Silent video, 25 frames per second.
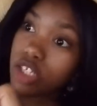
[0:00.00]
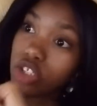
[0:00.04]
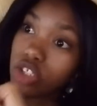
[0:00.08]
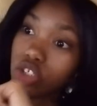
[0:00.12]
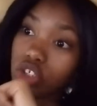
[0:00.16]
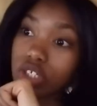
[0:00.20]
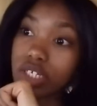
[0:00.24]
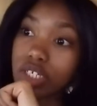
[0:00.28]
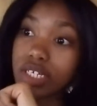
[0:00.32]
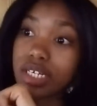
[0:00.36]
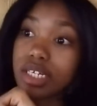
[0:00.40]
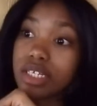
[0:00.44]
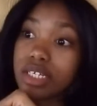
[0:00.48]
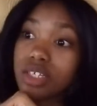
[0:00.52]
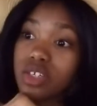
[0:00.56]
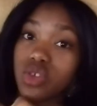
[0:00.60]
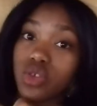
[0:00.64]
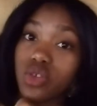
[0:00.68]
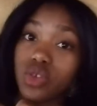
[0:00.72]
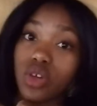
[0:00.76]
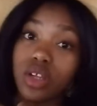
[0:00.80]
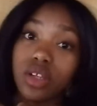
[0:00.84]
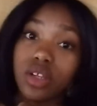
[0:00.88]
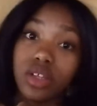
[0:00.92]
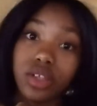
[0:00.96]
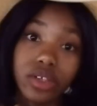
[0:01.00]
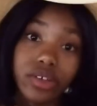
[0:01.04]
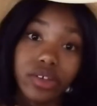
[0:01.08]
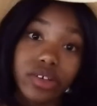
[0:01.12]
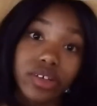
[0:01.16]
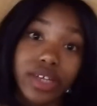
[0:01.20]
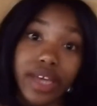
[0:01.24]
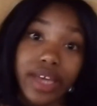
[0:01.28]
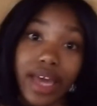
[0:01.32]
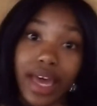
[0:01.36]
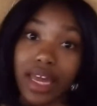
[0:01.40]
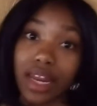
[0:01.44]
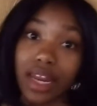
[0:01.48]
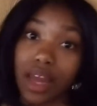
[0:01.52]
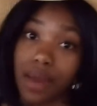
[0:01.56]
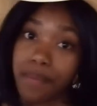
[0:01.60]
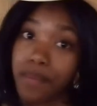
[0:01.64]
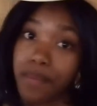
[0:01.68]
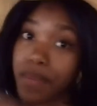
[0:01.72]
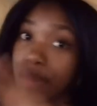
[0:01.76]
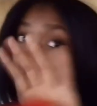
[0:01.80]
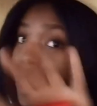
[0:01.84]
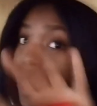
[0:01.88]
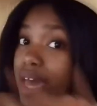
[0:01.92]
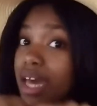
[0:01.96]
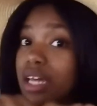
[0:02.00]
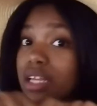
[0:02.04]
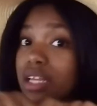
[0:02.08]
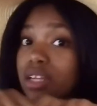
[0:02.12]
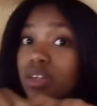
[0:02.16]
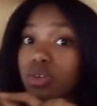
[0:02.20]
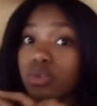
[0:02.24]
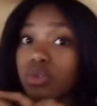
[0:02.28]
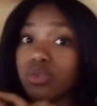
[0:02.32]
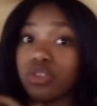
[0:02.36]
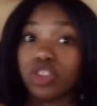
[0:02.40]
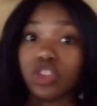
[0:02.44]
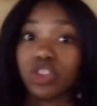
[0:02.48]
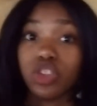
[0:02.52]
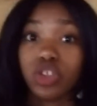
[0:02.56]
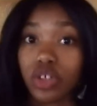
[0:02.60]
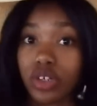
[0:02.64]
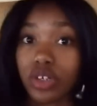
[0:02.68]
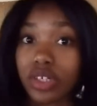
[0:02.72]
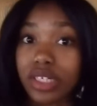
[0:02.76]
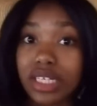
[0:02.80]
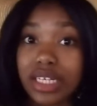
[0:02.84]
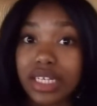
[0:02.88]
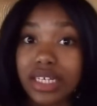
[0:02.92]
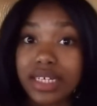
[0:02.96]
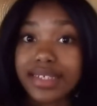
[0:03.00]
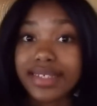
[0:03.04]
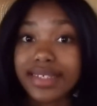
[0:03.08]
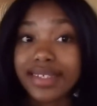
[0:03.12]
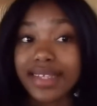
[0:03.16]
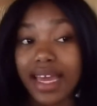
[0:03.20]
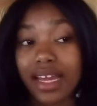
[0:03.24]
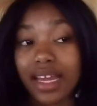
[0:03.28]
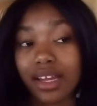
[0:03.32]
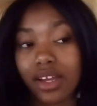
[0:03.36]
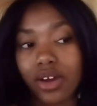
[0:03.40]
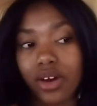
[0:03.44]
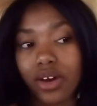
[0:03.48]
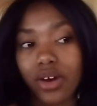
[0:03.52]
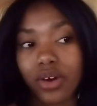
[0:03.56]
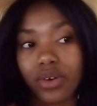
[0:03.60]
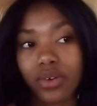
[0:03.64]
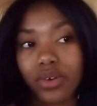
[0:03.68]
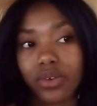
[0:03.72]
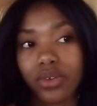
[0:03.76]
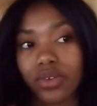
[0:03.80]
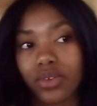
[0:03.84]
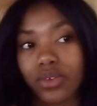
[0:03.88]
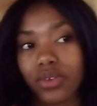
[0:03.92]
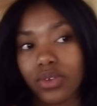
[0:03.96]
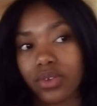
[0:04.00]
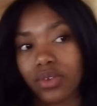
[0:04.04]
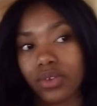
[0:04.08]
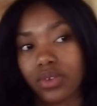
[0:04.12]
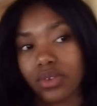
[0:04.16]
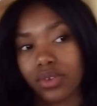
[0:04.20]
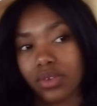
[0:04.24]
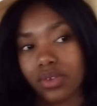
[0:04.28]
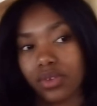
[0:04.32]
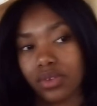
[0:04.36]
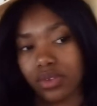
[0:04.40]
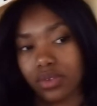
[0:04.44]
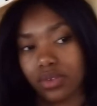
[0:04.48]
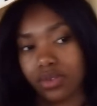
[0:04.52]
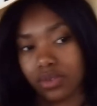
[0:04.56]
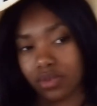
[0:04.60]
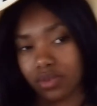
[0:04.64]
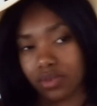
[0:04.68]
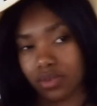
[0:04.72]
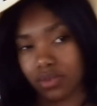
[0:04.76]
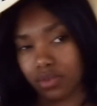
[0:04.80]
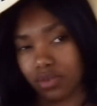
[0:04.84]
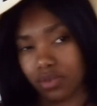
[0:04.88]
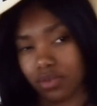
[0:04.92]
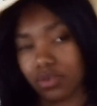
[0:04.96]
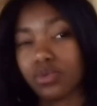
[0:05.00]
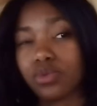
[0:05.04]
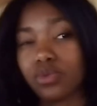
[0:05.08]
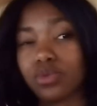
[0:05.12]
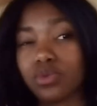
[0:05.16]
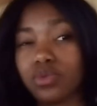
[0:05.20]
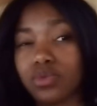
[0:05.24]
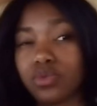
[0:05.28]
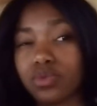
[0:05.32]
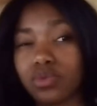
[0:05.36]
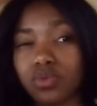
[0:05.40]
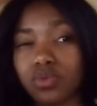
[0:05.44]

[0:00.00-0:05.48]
She does not look at a man who is shirtless and go, "Ooh."